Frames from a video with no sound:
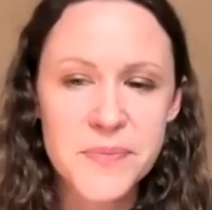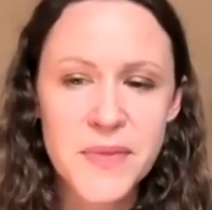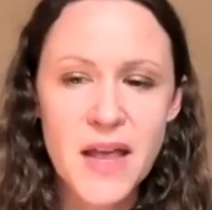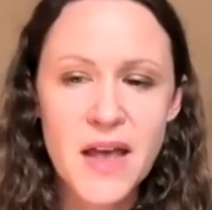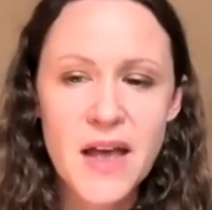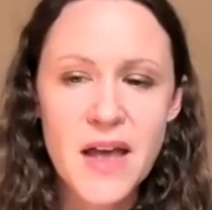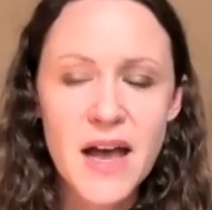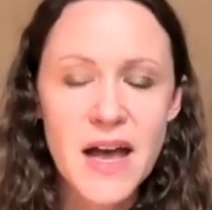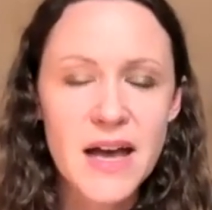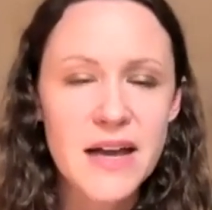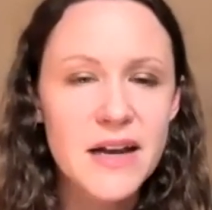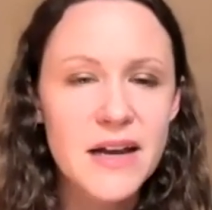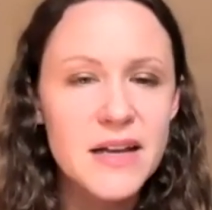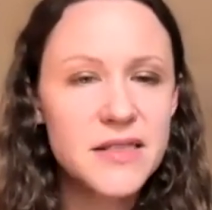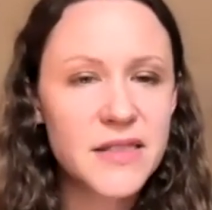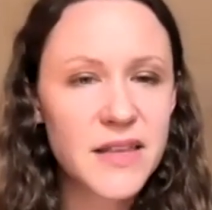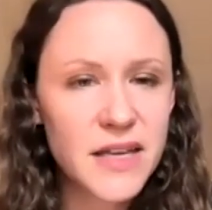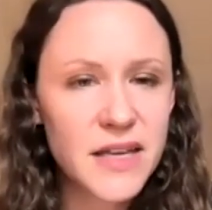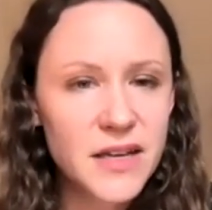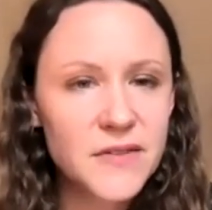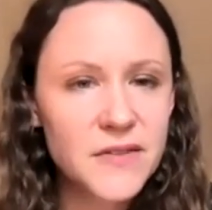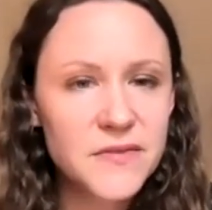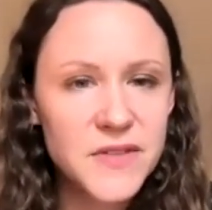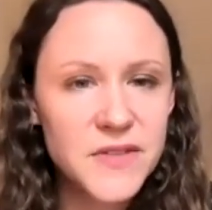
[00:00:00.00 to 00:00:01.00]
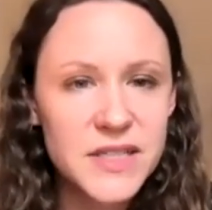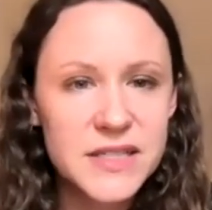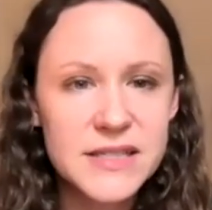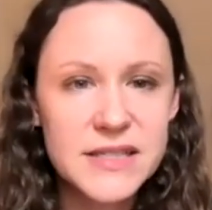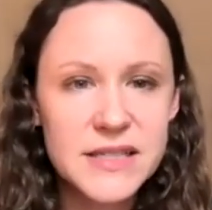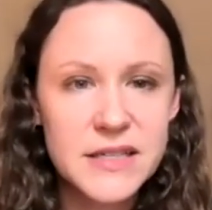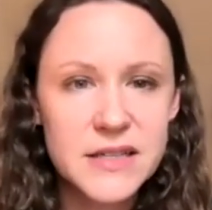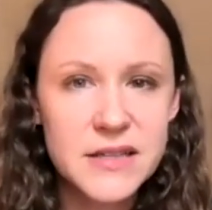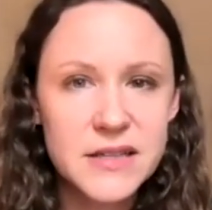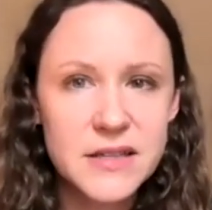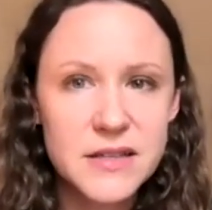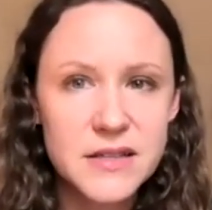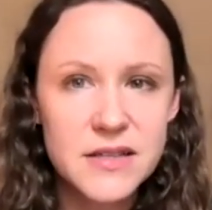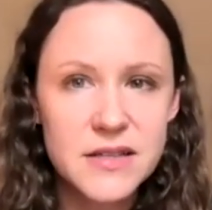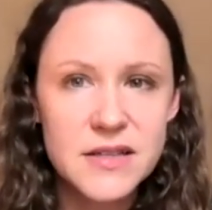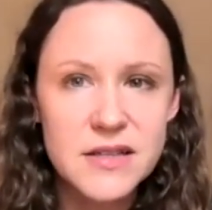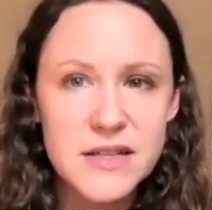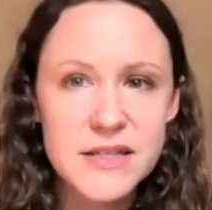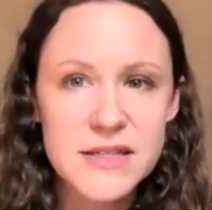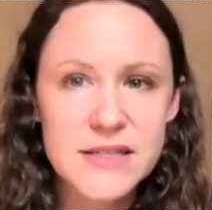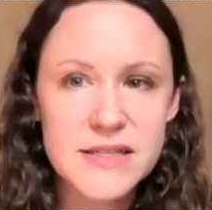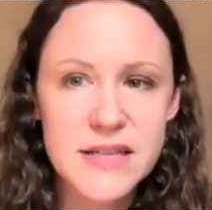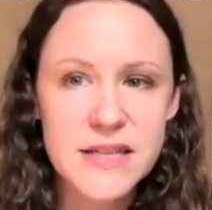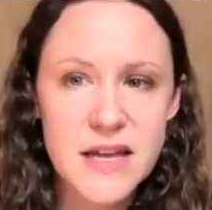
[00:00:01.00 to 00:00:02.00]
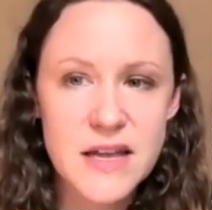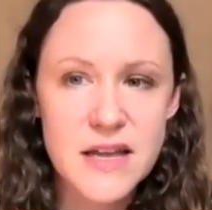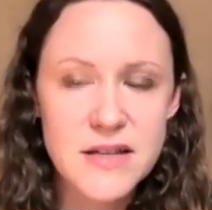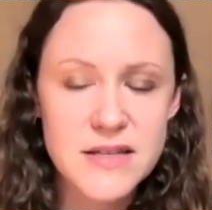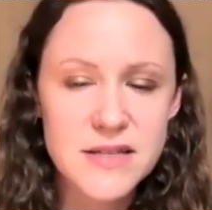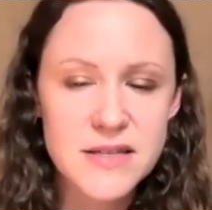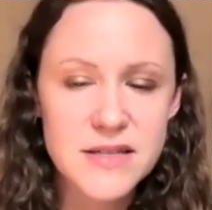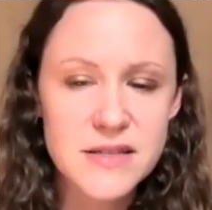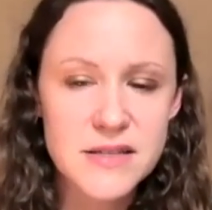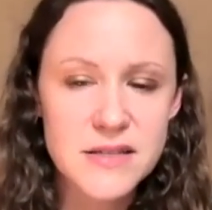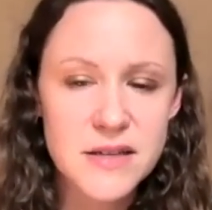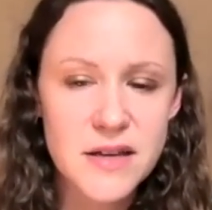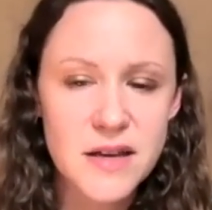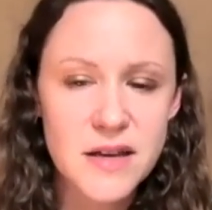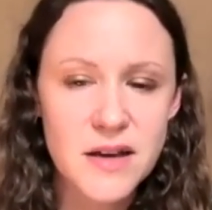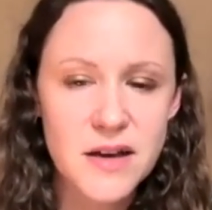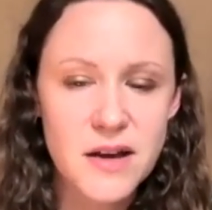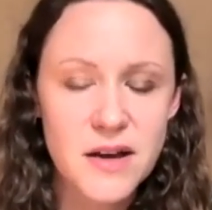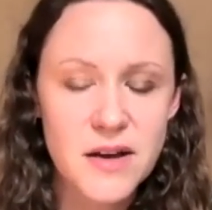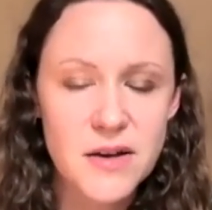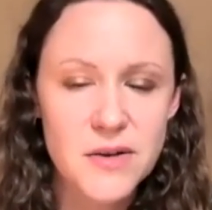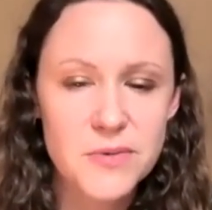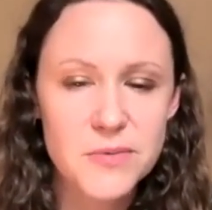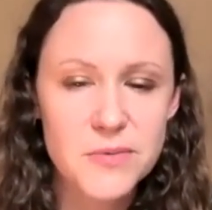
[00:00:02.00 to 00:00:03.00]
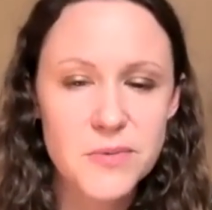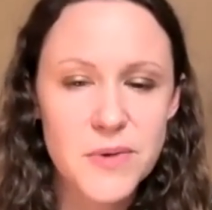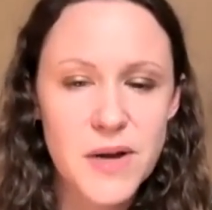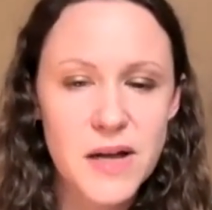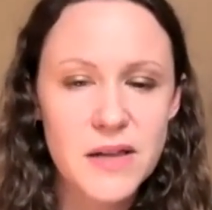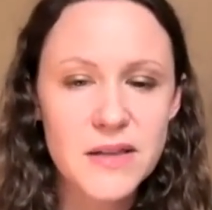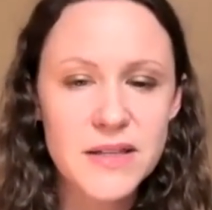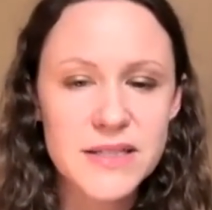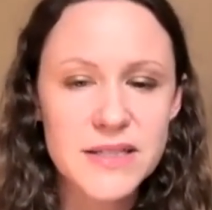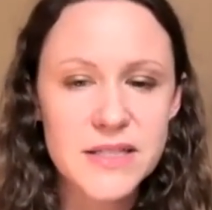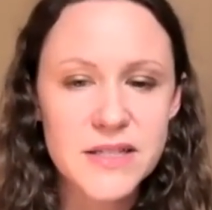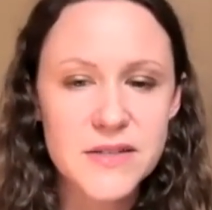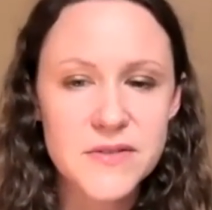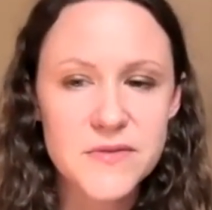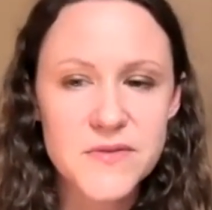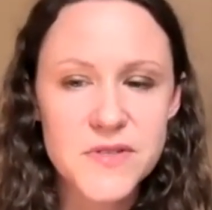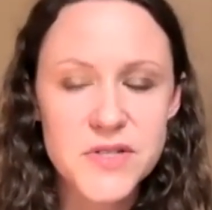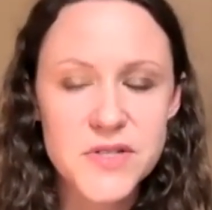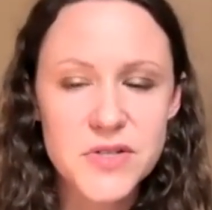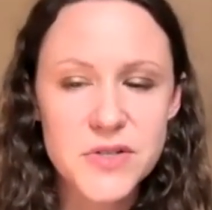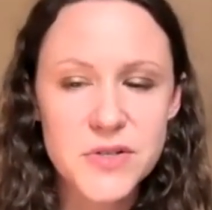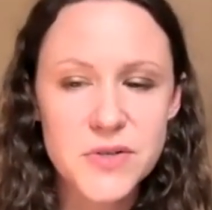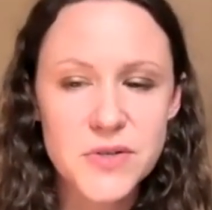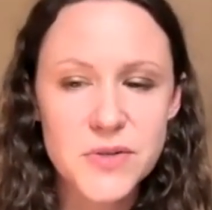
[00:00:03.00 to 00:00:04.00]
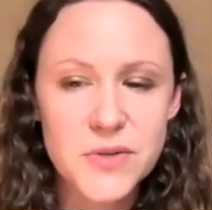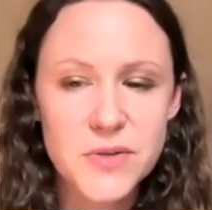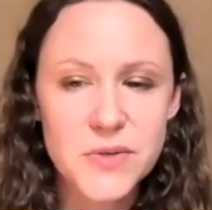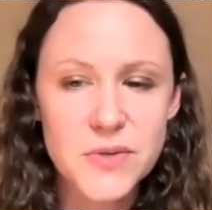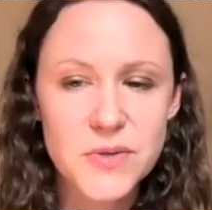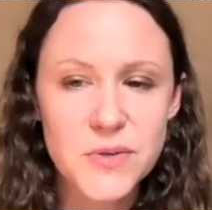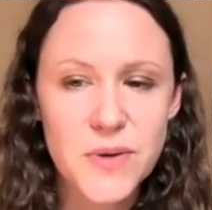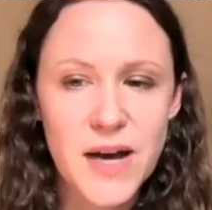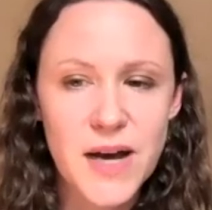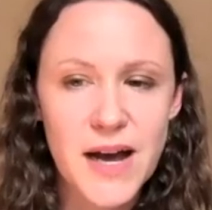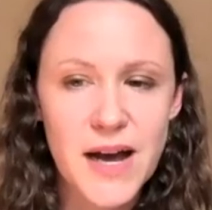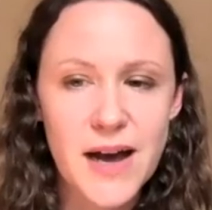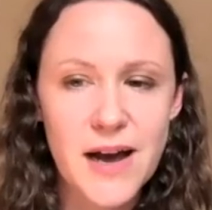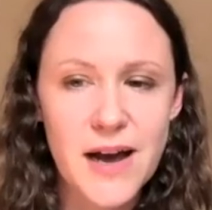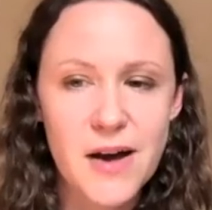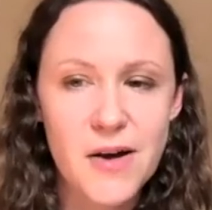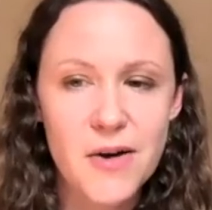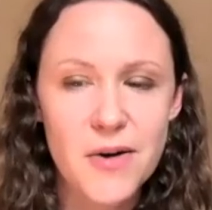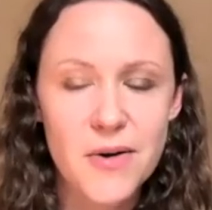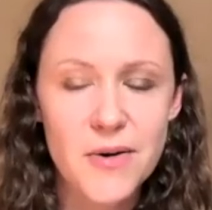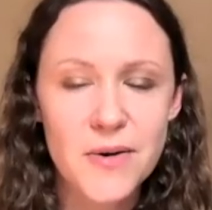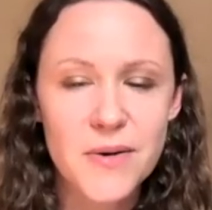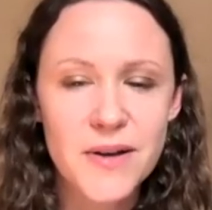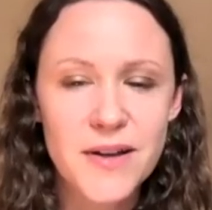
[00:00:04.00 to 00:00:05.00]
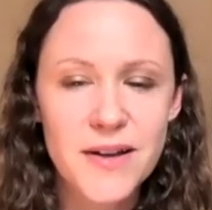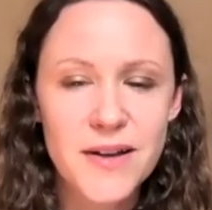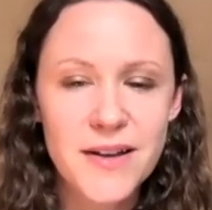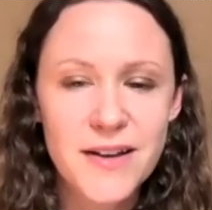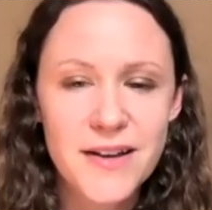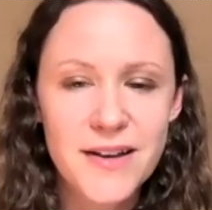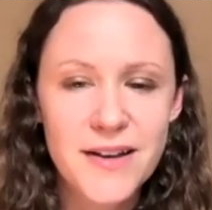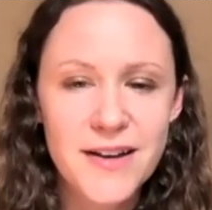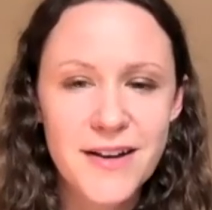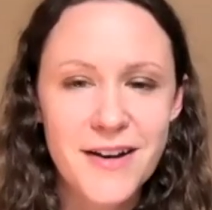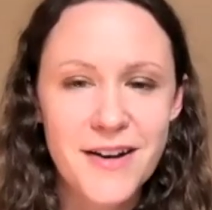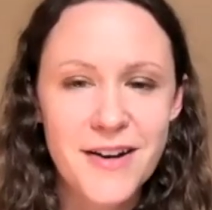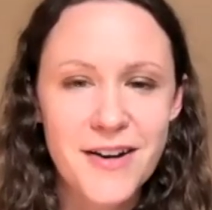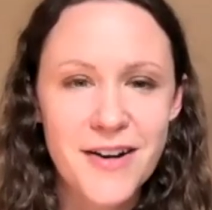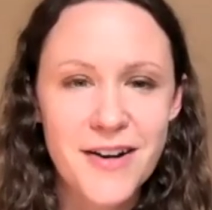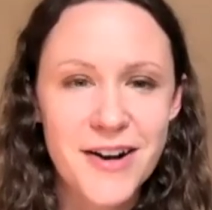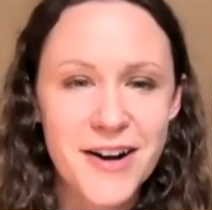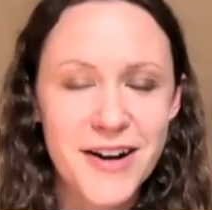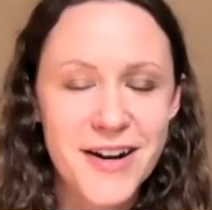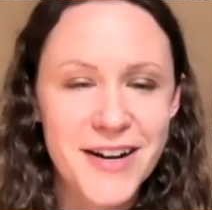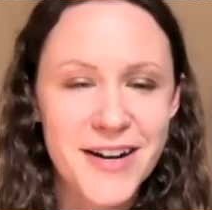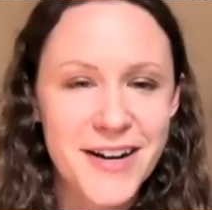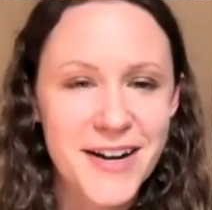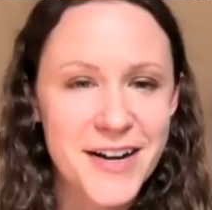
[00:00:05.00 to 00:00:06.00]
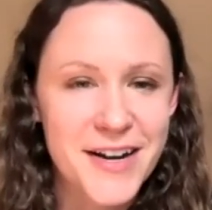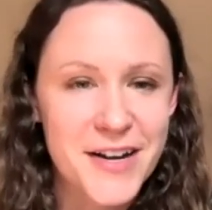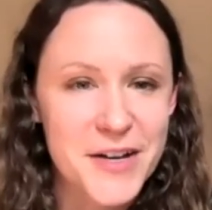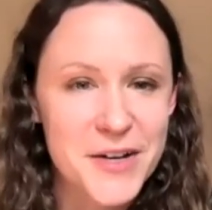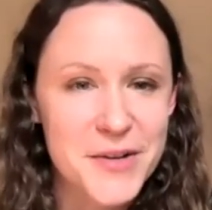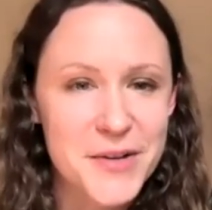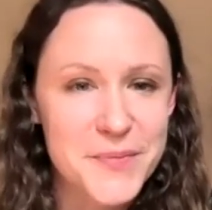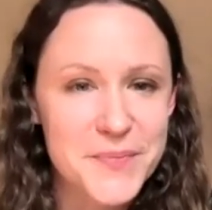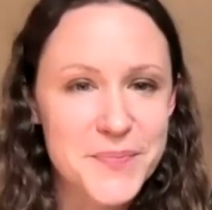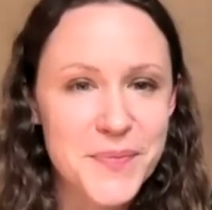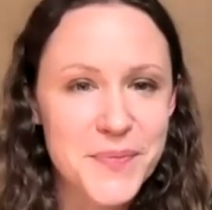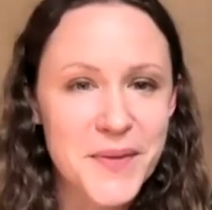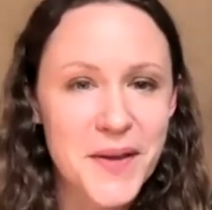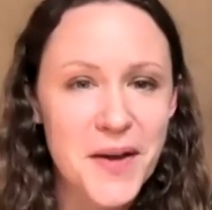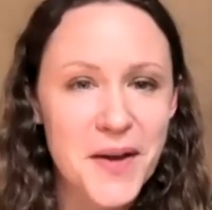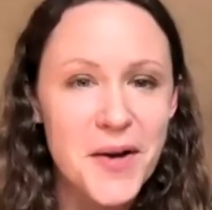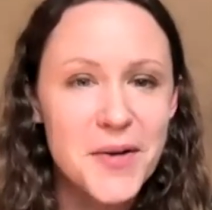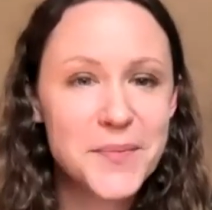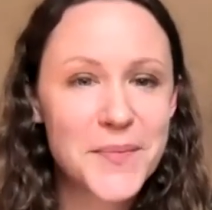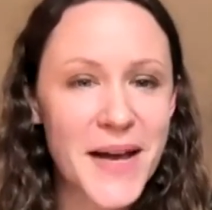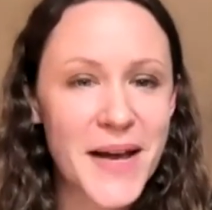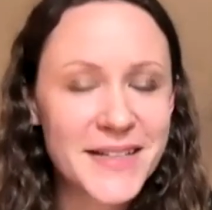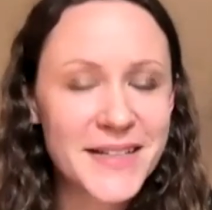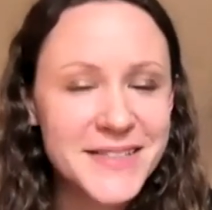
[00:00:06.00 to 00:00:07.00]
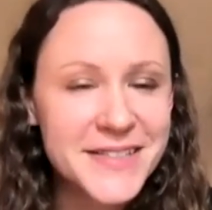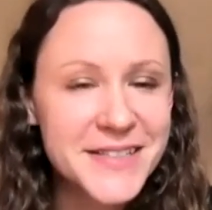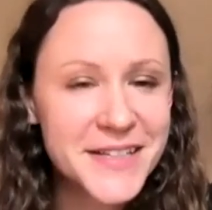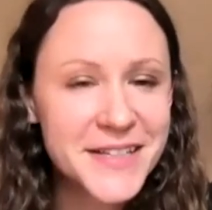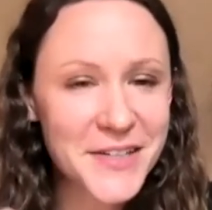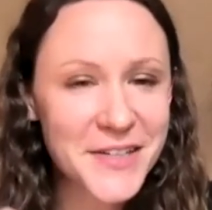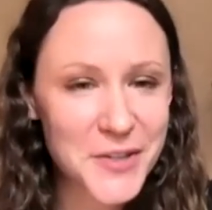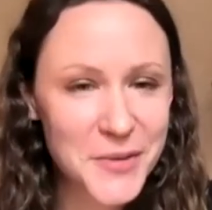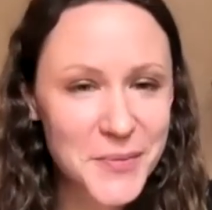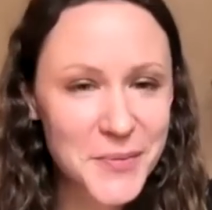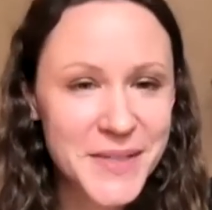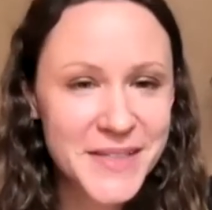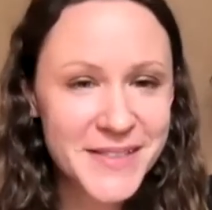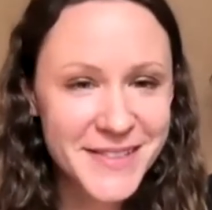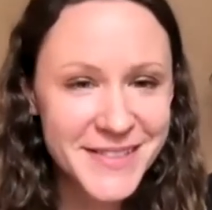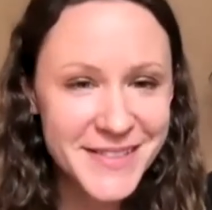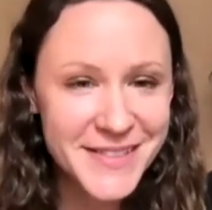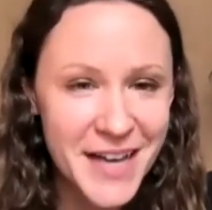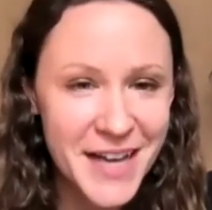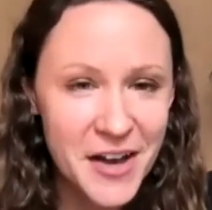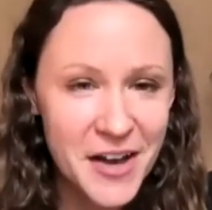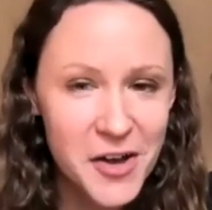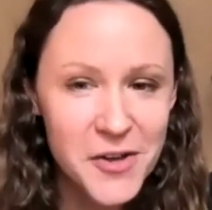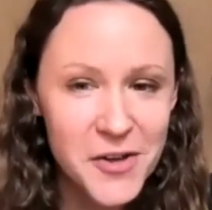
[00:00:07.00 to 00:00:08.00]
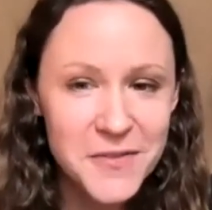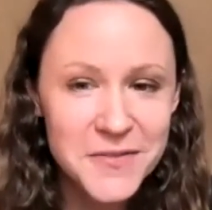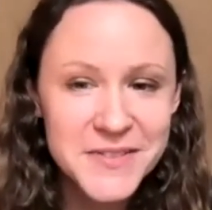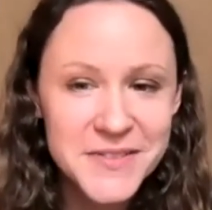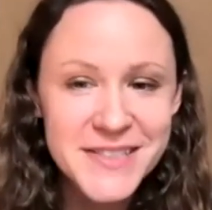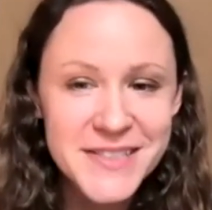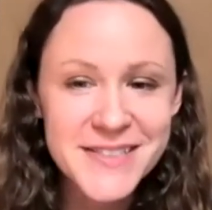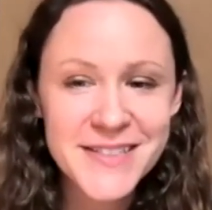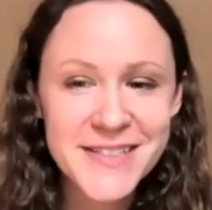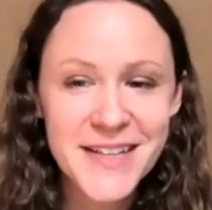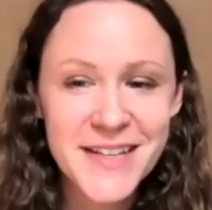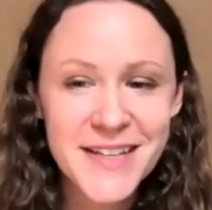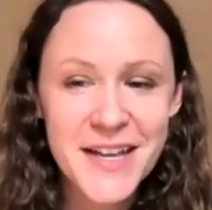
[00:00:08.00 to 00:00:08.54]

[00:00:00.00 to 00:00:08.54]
And I think of this in a sense relative to how our messy human selves